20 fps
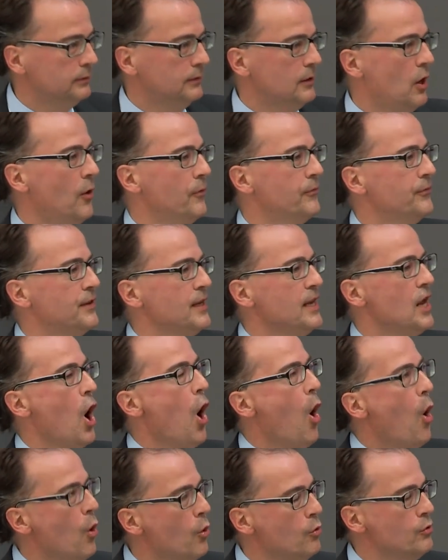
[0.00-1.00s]
of the
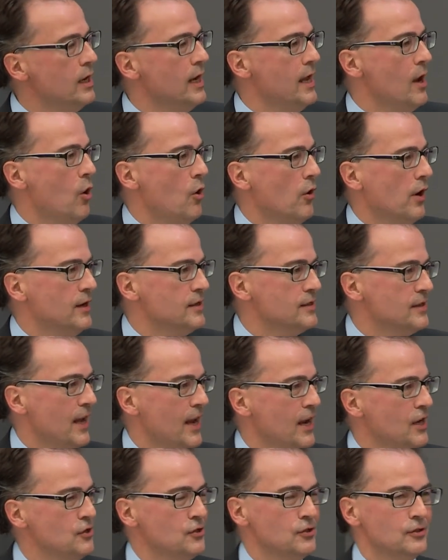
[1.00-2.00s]
only
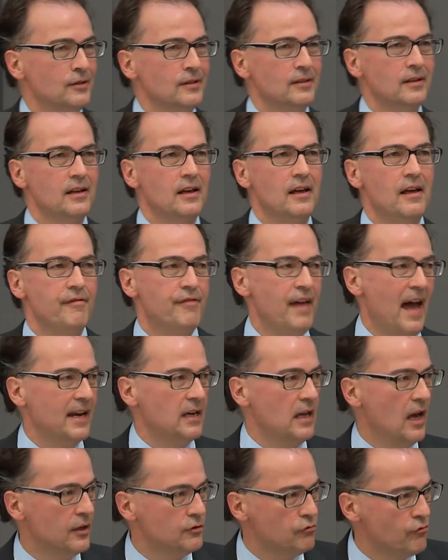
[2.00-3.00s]
organization that
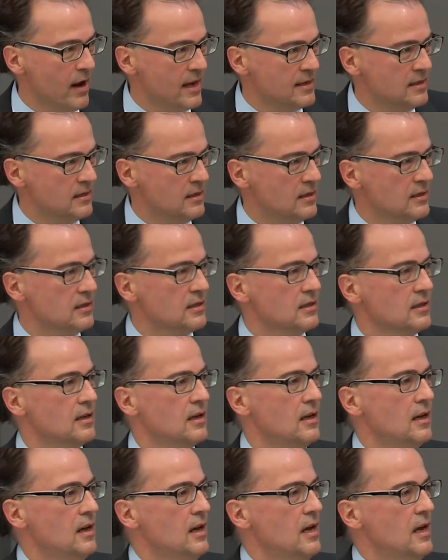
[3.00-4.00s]
addresses
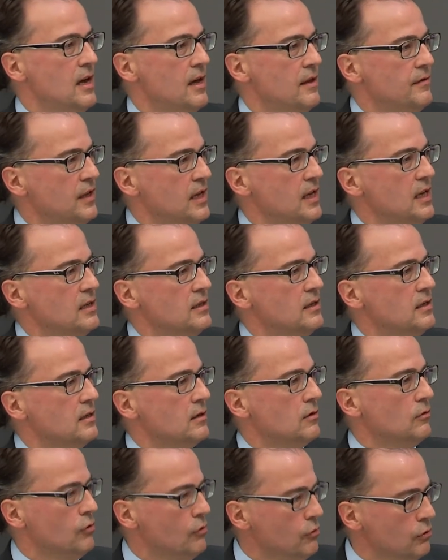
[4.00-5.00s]
these
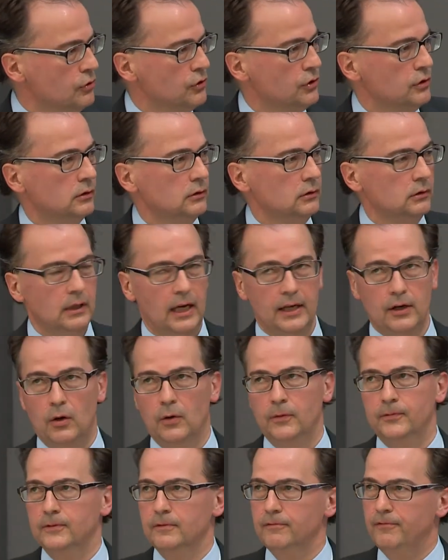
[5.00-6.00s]
crucial and
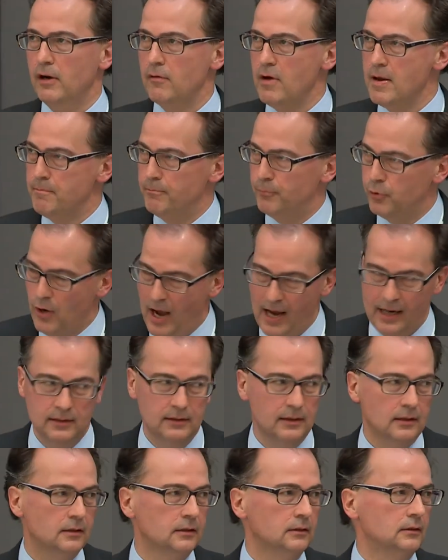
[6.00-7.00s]
often very
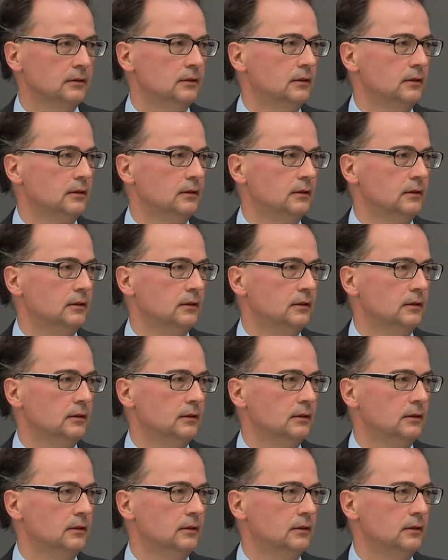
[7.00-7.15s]
practical